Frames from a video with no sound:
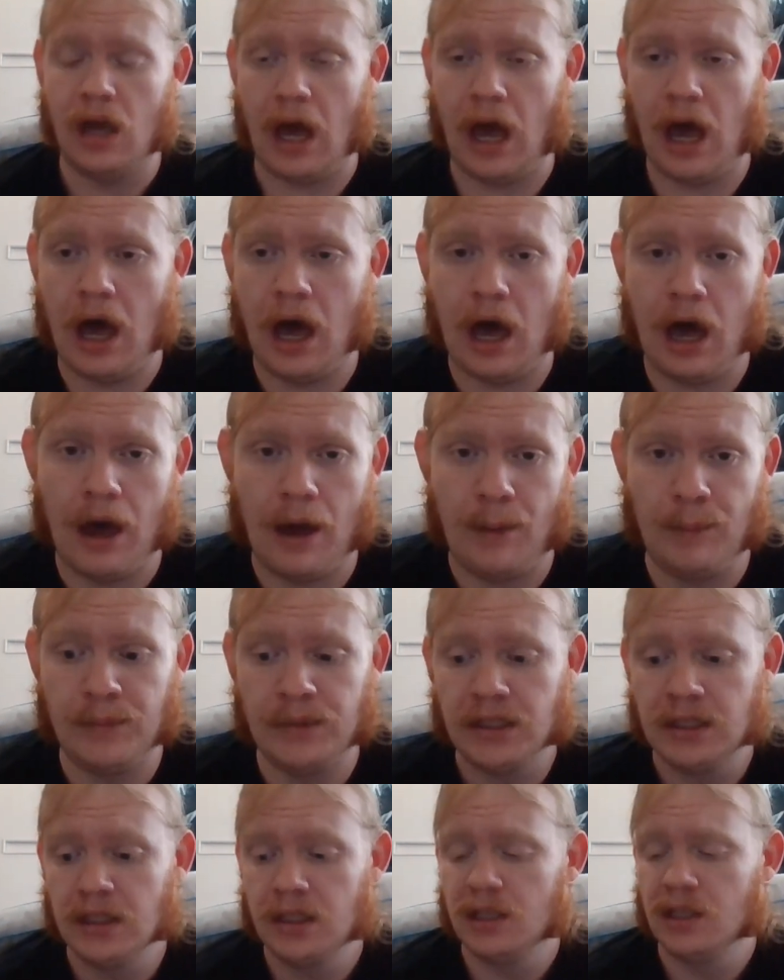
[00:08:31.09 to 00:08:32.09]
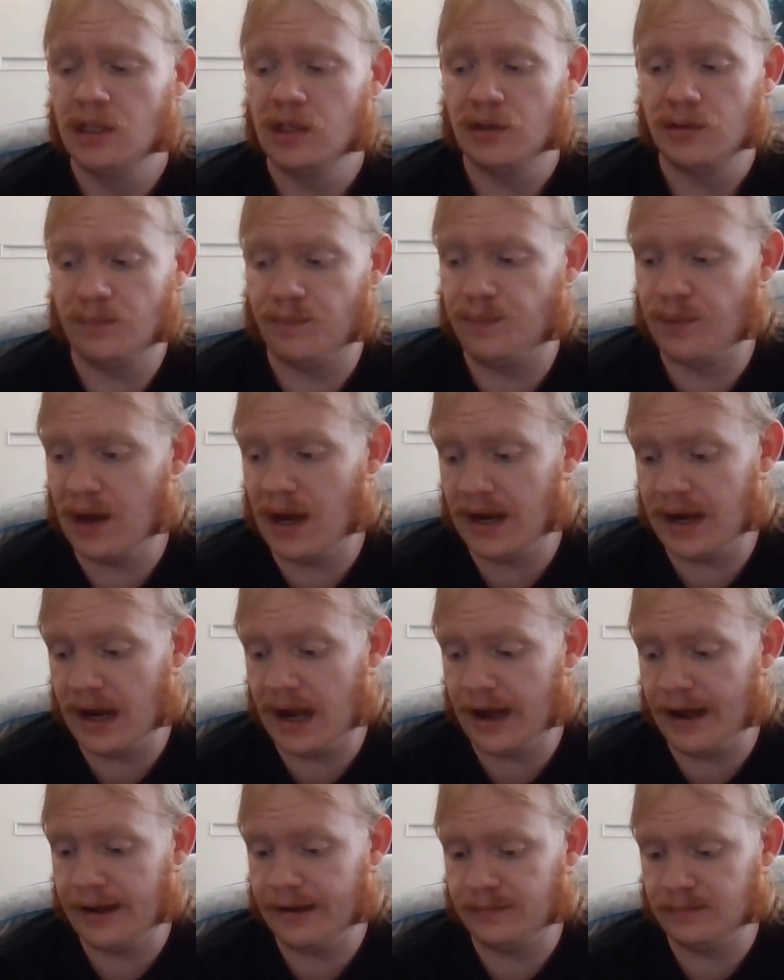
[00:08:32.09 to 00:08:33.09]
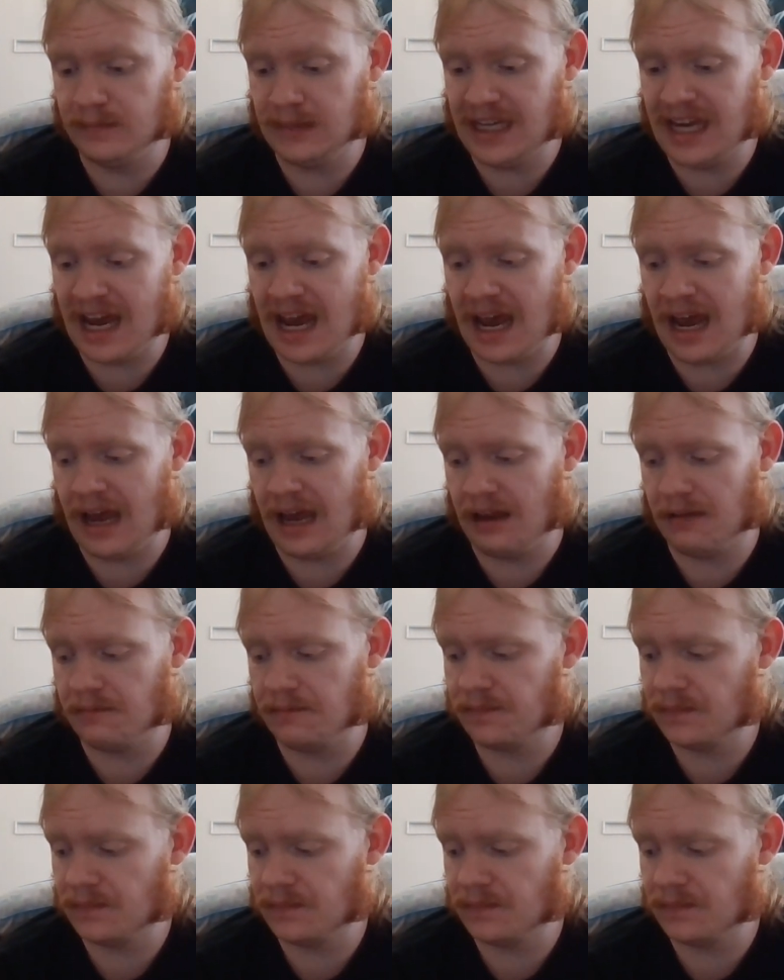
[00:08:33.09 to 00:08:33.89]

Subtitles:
Um, but yeah,